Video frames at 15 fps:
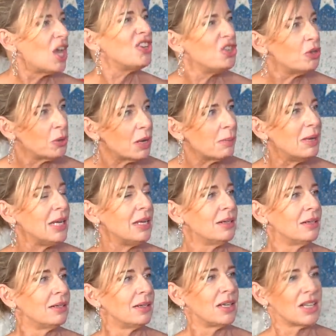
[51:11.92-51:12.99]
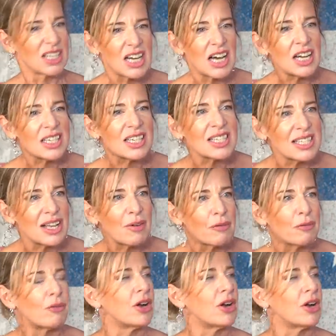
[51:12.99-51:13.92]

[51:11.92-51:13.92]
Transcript: You know what I mean? Mm. Cut yourself